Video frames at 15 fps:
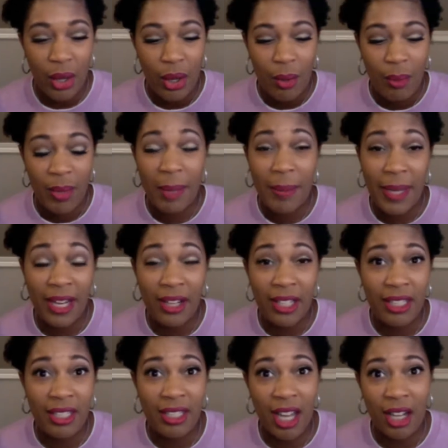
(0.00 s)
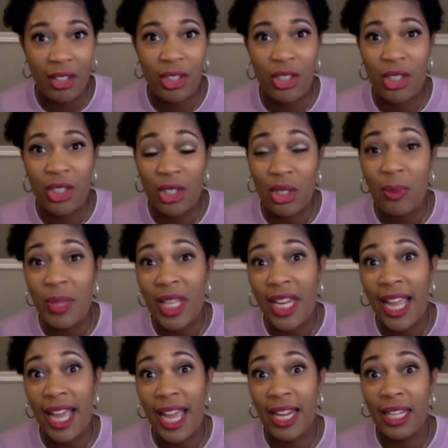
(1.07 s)
My parents and doctors assumed that I
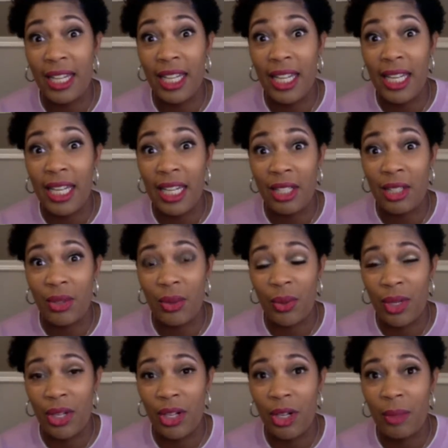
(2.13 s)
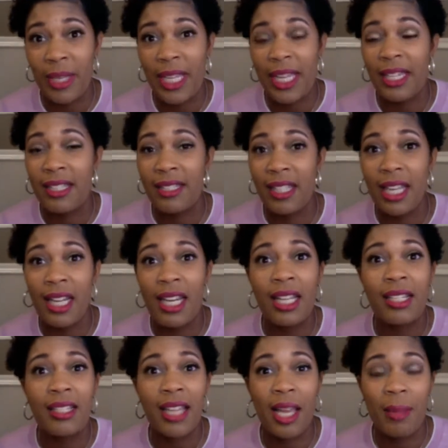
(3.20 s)
had an eating disorder because
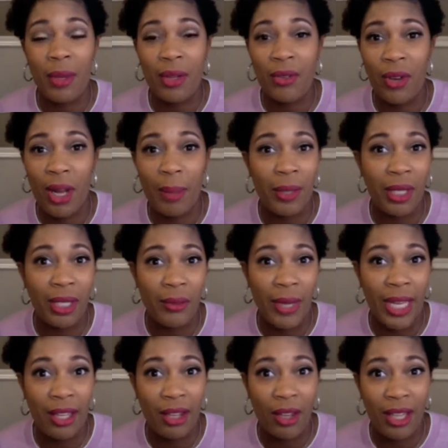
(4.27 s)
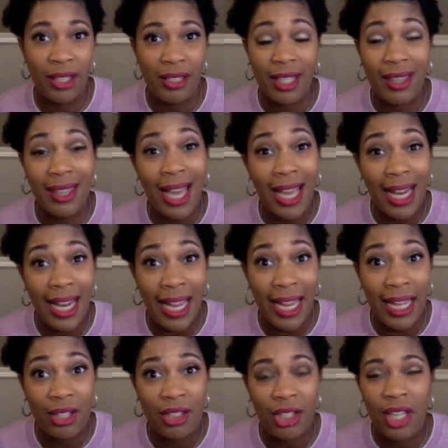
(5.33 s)
any type of rapid weight loss at that
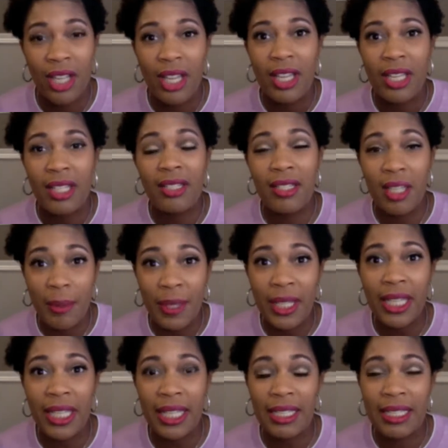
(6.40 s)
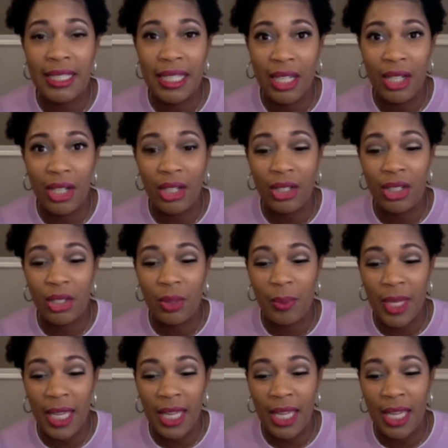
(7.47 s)
age is typically considered to
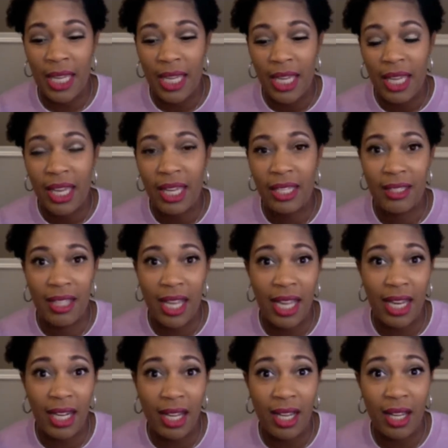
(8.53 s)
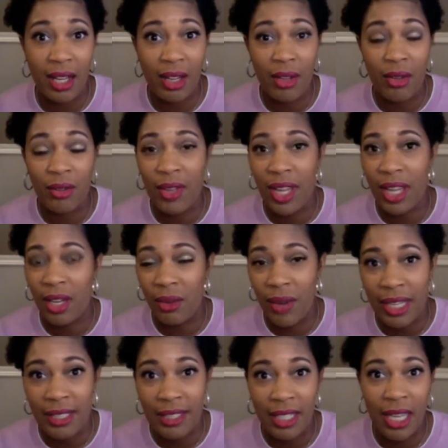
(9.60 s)
be a sign of
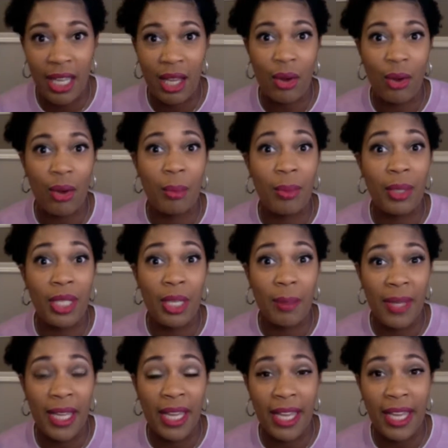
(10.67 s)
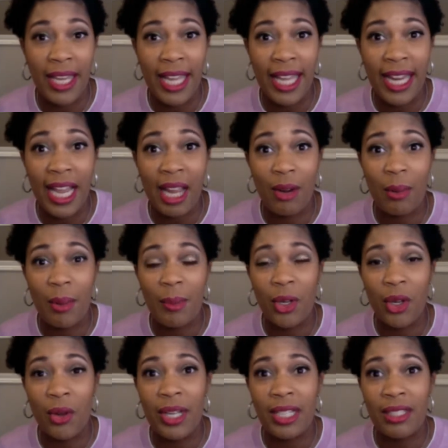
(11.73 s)
anorexia or bulimia. And I remember
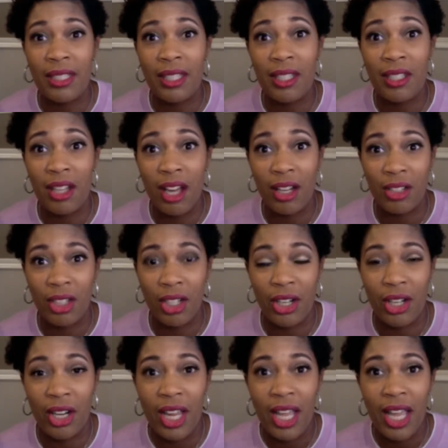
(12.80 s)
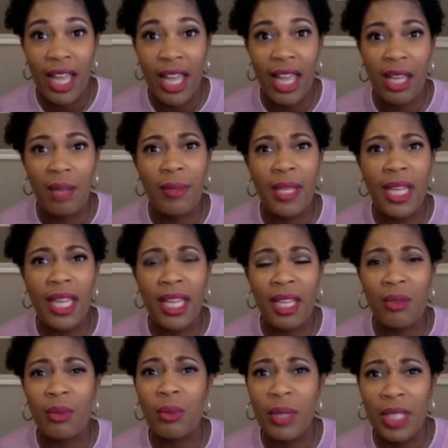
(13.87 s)
going to the doctor and being
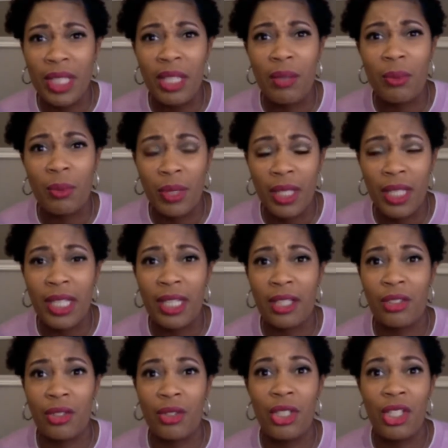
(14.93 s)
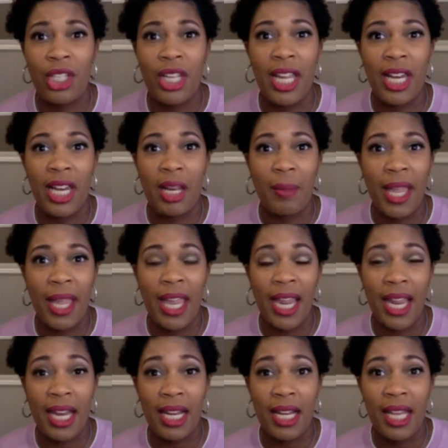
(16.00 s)
in really, really excruciating
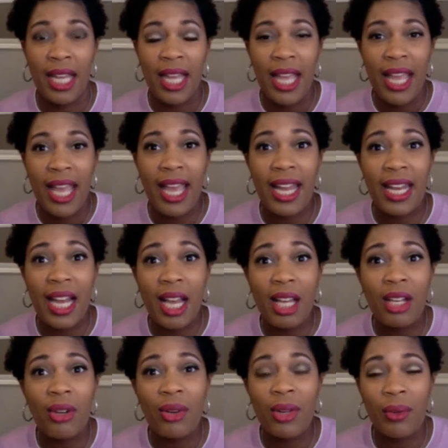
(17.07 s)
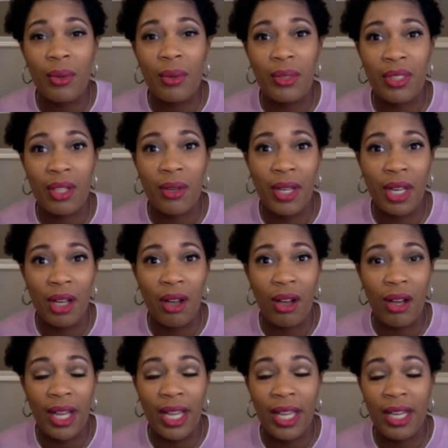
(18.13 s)
pain and not knowing what was going
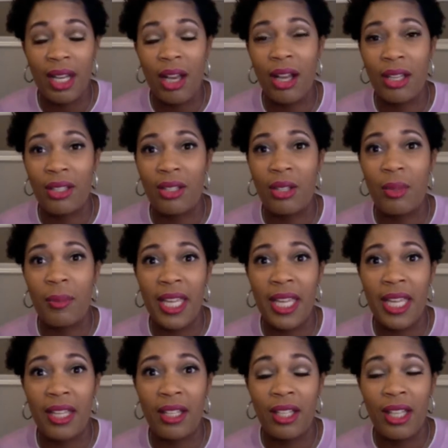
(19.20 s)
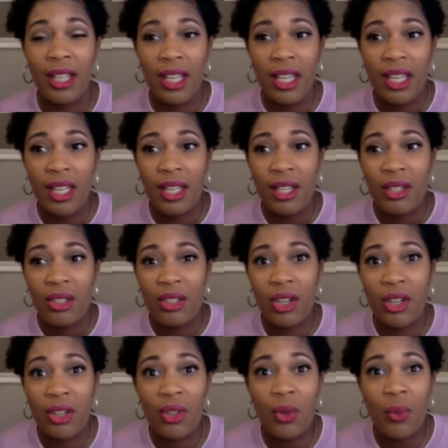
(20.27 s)
on, also being
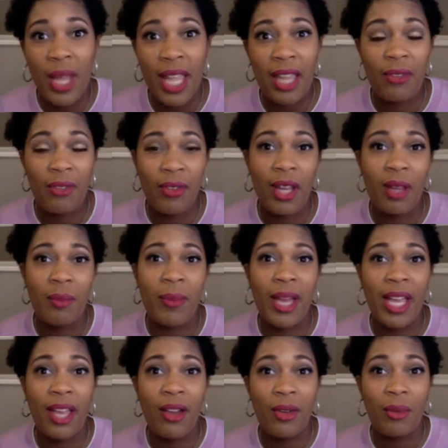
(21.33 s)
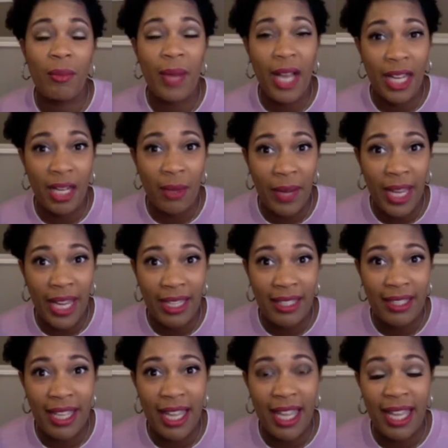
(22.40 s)
turned away from my own body
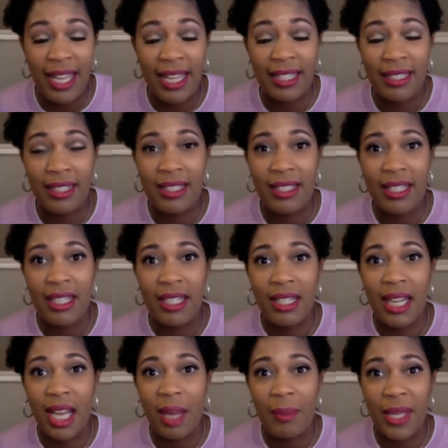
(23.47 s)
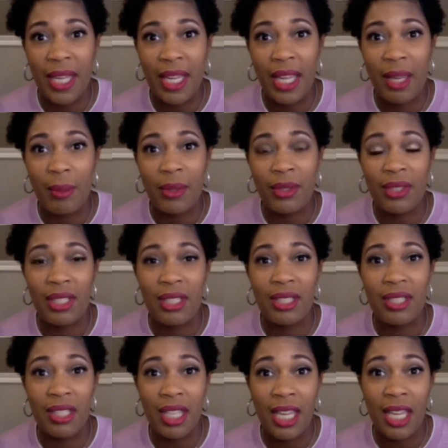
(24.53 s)
weight and not being able to
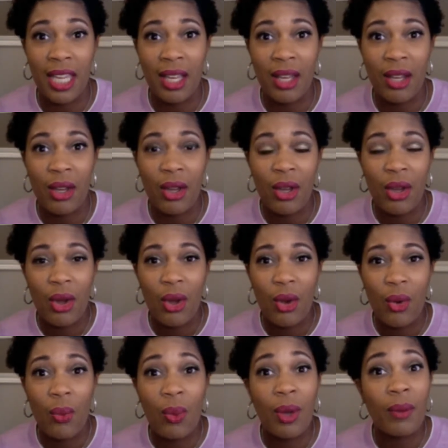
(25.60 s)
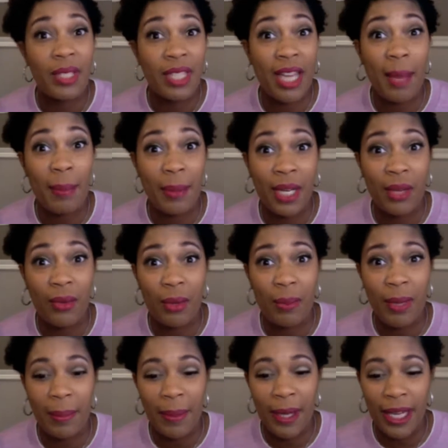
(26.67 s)
see what was happening with
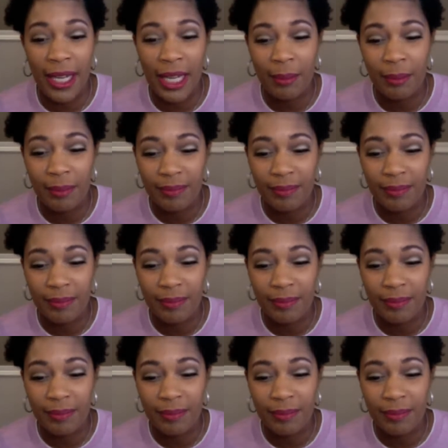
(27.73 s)
my body.